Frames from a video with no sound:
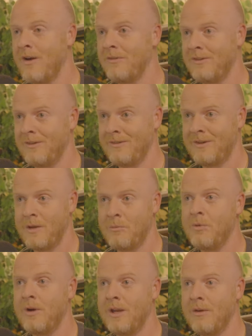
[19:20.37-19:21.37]
obviously stayed
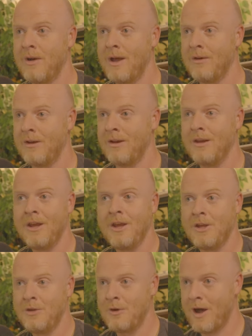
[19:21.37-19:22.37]
pretty grounded.
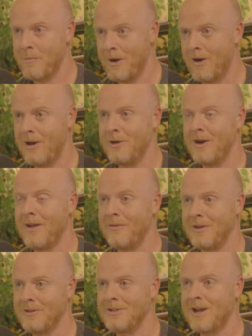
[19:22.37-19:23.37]
You got married. You're
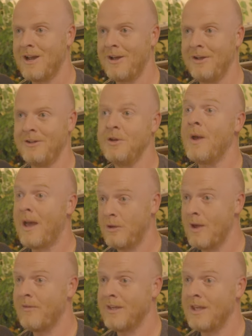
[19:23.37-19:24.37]
having a child. You have
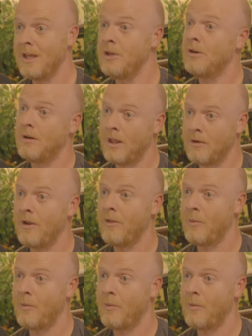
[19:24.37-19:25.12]
you have a kid. You're another on